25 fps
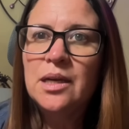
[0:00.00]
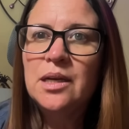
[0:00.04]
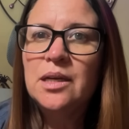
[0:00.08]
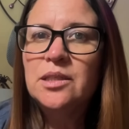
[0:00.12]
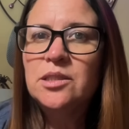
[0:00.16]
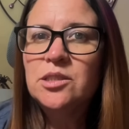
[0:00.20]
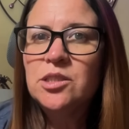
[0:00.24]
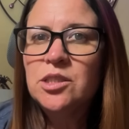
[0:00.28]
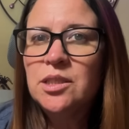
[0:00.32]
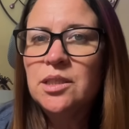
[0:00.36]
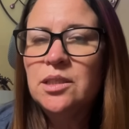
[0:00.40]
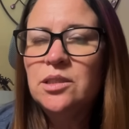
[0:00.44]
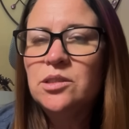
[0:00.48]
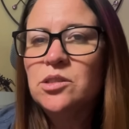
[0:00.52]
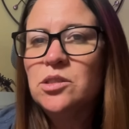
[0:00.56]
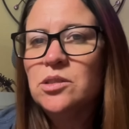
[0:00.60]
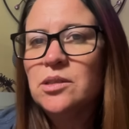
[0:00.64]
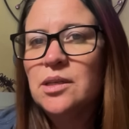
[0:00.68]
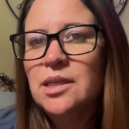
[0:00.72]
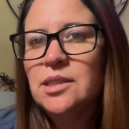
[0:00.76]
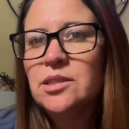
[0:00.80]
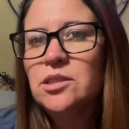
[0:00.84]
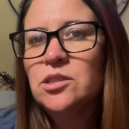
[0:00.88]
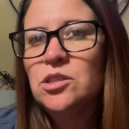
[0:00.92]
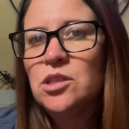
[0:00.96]
She
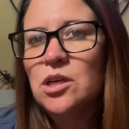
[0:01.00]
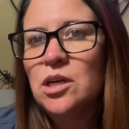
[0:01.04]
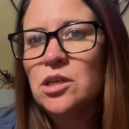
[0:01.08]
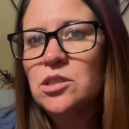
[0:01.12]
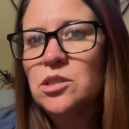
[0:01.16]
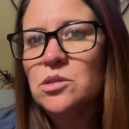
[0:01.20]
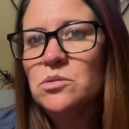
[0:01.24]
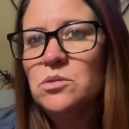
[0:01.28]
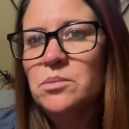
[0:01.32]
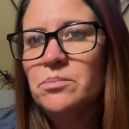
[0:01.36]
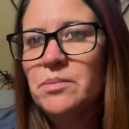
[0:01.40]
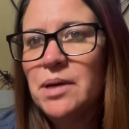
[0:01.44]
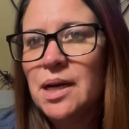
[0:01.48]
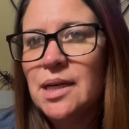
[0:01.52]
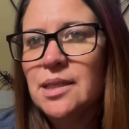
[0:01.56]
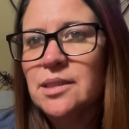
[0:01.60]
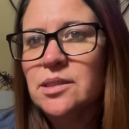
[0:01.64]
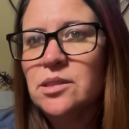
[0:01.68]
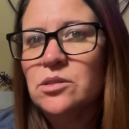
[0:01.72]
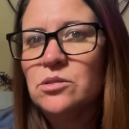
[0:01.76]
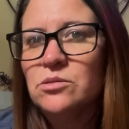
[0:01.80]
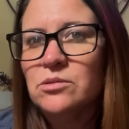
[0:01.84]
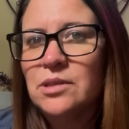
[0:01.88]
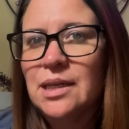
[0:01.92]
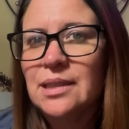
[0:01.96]
addressed Joshua
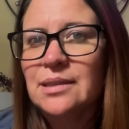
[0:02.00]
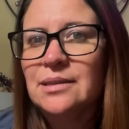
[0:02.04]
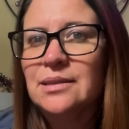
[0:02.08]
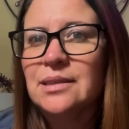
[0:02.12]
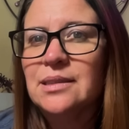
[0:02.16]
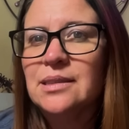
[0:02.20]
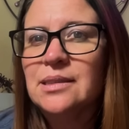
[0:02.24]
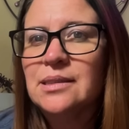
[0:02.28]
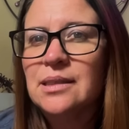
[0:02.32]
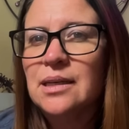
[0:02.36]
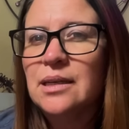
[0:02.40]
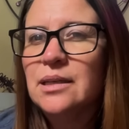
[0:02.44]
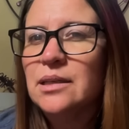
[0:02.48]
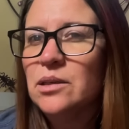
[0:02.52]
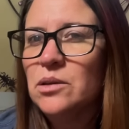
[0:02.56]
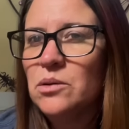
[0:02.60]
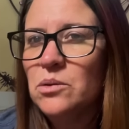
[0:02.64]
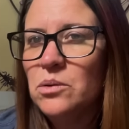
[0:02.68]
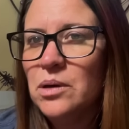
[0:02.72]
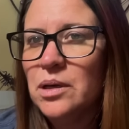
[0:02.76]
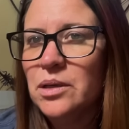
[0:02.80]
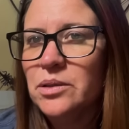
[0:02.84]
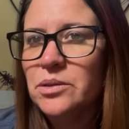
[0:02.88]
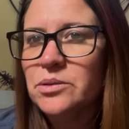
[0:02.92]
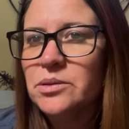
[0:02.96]
Mize directly, saying,
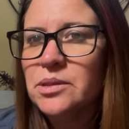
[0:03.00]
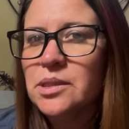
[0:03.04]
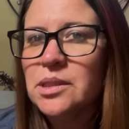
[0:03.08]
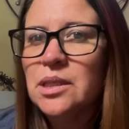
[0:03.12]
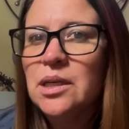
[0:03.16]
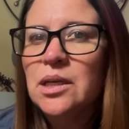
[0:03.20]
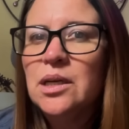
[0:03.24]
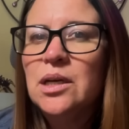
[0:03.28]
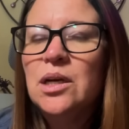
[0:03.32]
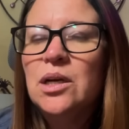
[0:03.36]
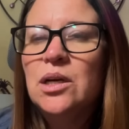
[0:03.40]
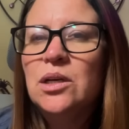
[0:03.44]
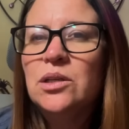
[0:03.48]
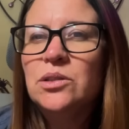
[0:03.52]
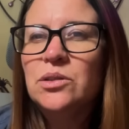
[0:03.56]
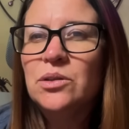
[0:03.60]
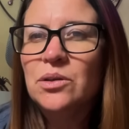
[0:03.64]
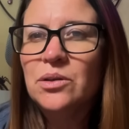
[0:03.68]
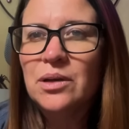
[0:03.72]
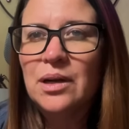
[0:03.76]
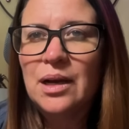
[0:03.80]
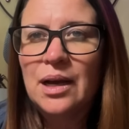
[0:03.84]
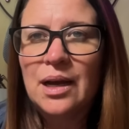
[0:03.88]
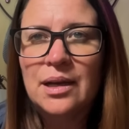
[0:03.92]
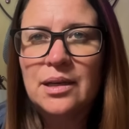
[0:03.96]
quote,
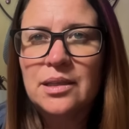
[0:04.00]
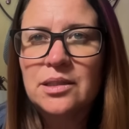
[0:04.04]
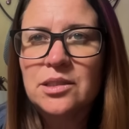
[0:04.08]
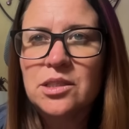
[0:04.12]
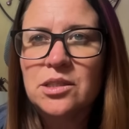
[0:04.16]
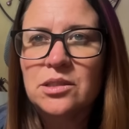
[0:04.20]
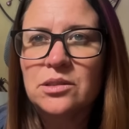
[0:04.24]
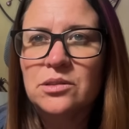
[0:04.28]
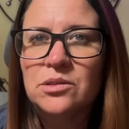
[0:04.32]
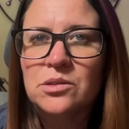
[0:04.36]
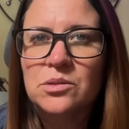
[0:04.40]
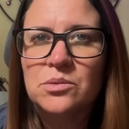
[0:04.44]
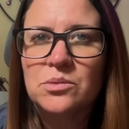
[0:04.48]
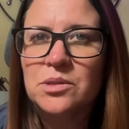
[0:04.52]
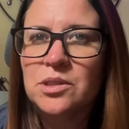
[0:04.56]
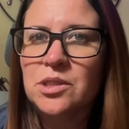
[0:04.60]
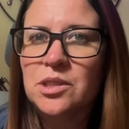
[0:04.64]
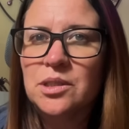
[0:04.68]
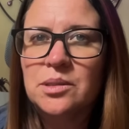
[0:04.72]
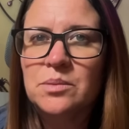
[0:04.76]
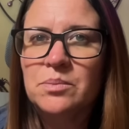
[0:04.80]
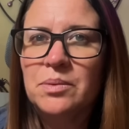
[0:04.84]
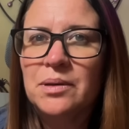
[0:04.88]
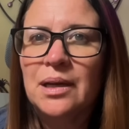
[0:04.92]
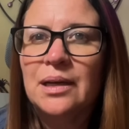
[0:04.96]
Your actions were
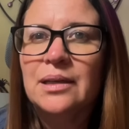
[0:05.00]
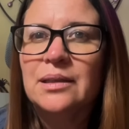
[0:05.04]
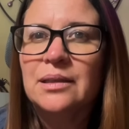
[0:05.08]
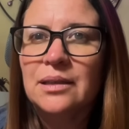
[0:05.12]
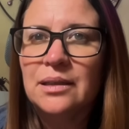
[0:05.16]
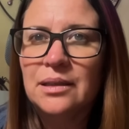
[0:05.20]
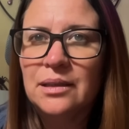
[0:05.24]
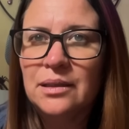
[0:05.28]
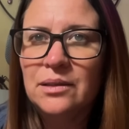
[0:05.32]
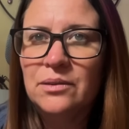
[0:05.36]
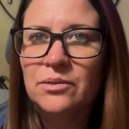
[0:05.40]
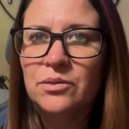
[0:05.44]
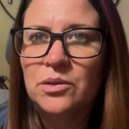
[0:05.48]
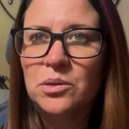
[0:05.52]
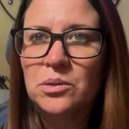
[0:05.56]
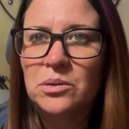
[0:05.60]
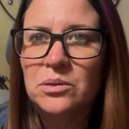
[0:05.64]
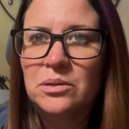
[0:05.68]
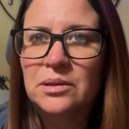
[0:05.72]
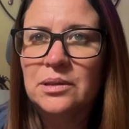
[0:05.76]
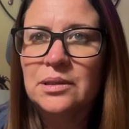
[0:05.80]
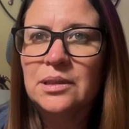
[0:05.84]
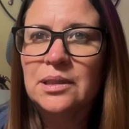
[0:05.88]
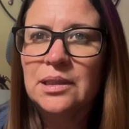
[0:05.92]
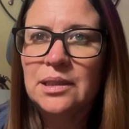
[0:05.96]
just plain
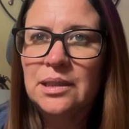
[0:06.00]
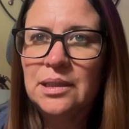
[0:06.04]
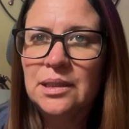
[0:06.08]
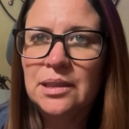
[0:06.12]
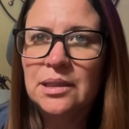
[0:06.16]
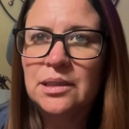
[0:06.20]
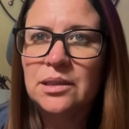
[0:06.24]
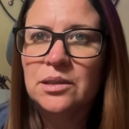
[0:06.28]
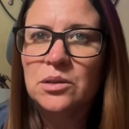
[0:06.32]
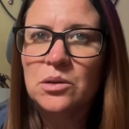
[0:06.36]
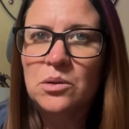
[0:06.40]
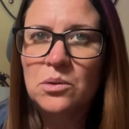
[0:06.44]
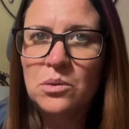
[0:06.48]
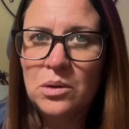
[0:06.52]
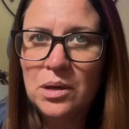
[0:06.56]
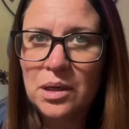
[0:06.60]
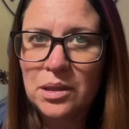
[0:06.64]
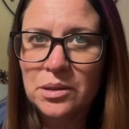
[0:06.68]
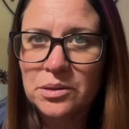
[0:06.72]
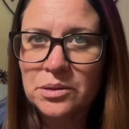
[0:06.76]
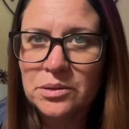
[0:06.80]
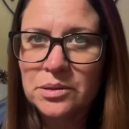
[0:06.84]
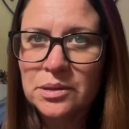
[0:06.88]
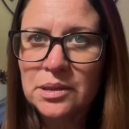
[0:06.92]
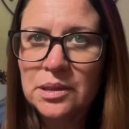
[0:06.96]
evil. End
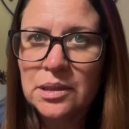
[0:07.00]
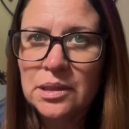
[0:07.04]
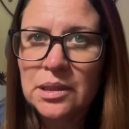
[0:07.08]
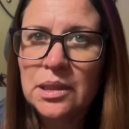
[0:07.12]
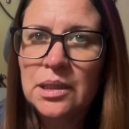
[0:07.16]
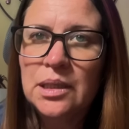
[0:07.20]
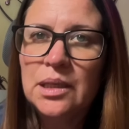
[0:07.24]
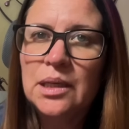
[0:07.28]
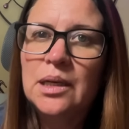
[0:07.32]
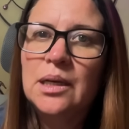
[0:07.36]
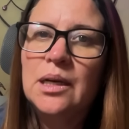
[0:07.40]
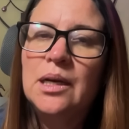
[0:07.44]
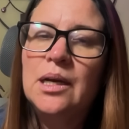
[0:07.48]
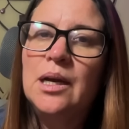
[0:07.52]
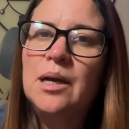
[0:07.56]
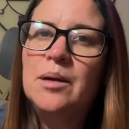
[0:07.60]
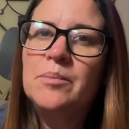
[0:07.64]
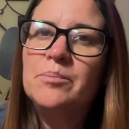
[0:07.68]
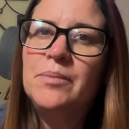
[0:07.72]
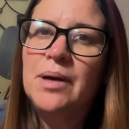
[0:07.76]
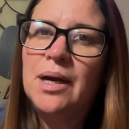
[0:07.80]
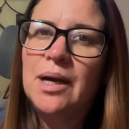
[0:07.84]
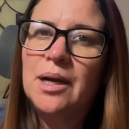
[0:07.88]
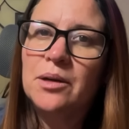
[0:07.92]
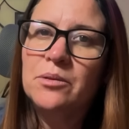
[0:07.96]
quote.
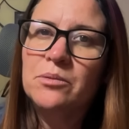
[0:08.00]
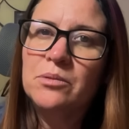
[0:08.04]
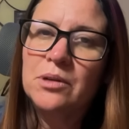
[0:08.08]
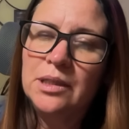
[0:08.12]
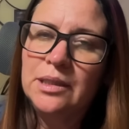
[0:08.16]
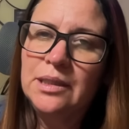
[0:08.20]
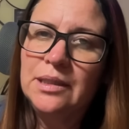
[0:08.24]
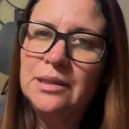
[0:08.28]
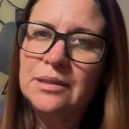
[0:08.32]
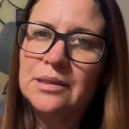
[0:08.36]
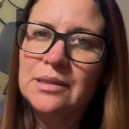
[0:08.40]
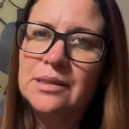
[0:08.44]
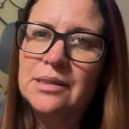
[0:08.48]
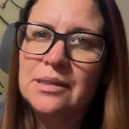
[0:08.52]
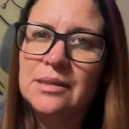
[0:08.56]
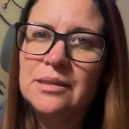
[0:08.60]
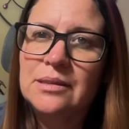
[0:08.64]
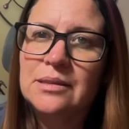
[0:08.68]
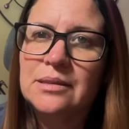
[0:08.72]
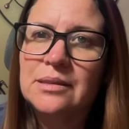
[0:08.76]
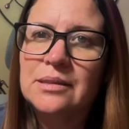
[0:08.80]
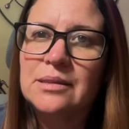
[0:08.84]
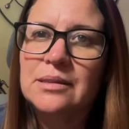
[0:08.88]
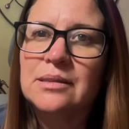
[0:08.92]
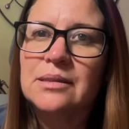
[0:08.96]
By running the
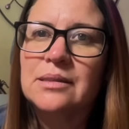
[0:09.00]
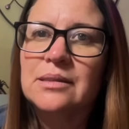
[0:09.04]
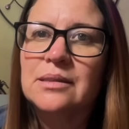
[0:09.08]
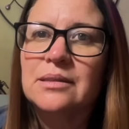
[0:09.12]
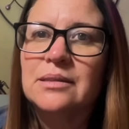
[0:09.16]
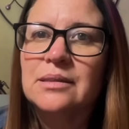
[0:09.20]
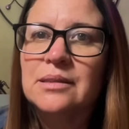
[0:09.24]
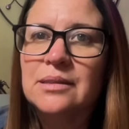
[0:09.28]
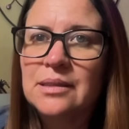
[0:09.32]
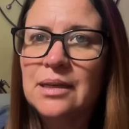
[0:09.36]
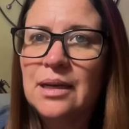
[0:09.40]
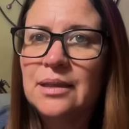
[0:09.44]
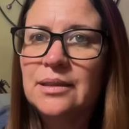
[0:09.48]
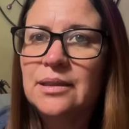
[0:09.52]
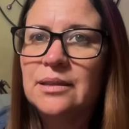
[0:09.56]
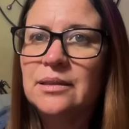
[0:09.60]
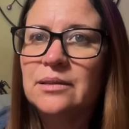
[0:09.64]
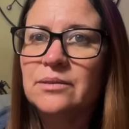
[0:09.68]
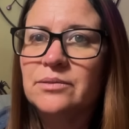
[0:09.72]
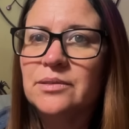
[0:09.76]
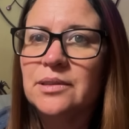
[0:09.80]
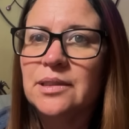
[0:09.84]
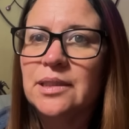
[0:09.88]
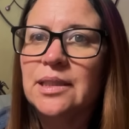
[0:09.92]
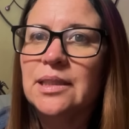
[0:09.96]
sentences
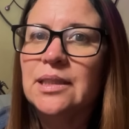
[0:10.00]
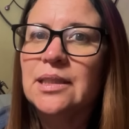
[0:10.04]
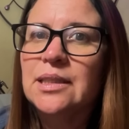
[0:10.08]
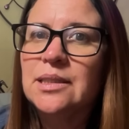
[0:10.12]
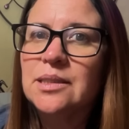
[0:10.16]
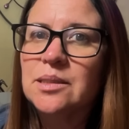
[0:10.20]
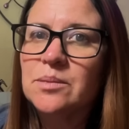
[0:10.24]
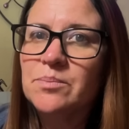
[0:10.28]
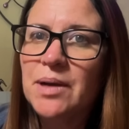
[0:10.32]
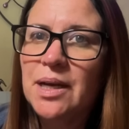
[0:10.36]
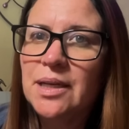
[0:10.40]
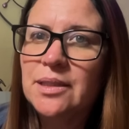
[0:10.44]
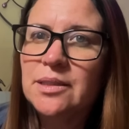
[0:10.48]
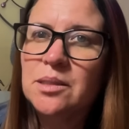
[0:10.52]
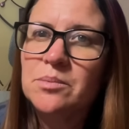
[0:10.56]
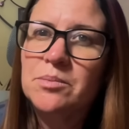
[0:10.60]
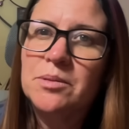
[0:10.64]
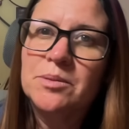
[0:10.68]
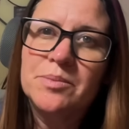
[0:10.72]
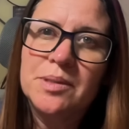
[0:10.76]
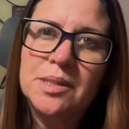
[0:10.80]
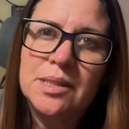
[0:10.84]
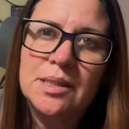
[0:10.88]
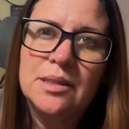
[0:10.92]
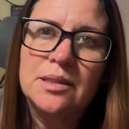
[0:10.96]
consecutively, his
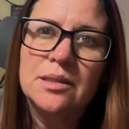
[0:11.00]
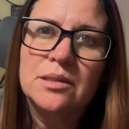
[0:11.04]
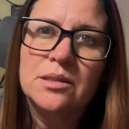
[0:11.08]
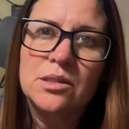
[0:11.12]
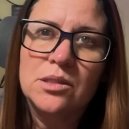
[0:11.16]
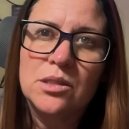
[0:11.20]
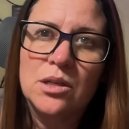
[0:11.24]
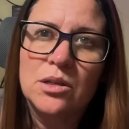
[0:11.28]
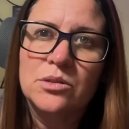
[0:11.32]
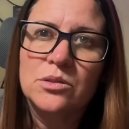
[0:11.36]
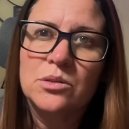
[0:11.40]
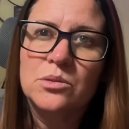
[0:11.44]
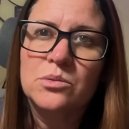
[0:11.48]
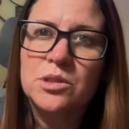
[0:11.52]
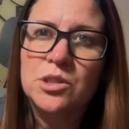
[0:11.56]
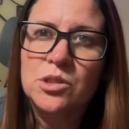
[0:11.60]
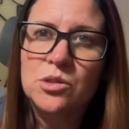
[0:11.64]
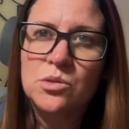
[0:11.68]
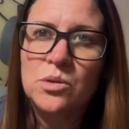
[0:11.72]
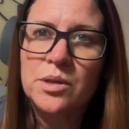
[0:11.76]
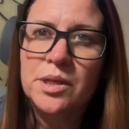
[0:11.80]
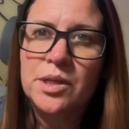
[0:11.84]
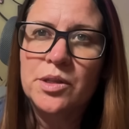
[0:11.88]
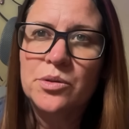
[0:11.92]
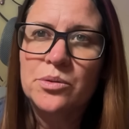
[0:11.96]
maximum sentence total was
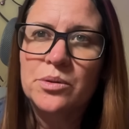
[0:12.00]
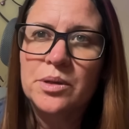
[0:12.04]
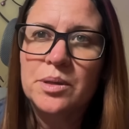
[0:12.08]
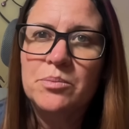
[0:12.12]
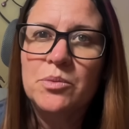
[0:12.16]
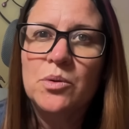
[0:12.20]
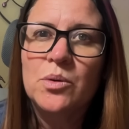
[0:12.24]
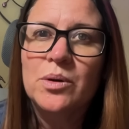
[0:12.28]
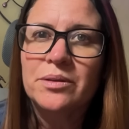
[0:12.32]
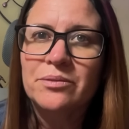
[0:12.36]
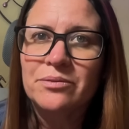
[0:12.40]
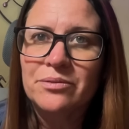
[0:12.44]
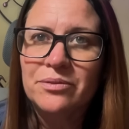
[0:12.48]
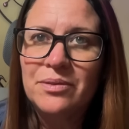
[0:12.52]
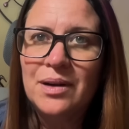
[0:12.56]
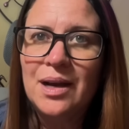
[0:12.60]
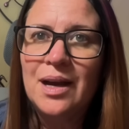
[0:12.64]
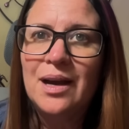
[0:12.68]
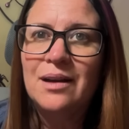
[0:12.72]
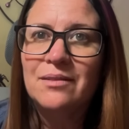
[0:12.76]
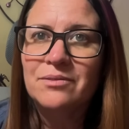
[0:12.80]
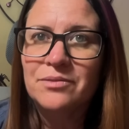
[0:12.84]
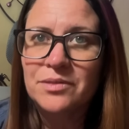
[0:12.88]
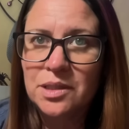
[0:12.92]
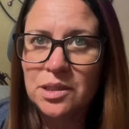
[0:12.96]

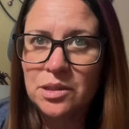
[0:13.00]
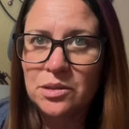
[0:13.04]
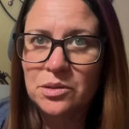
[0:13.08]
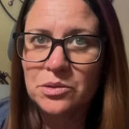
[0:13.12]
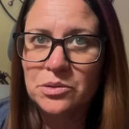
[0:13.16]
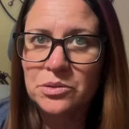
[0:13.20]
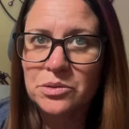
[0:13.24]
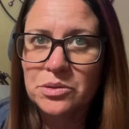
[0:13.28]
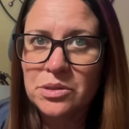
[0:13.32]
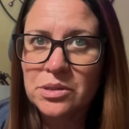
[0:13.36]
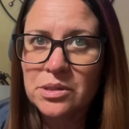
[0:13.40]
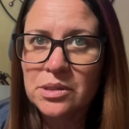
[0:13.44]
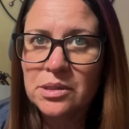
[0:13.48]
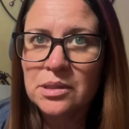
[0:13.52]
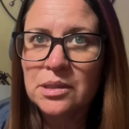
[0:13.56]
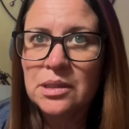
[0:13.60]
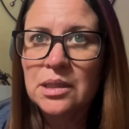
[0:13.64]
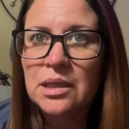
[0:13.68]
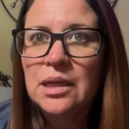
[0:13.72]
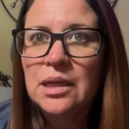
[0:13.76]
23.5 years.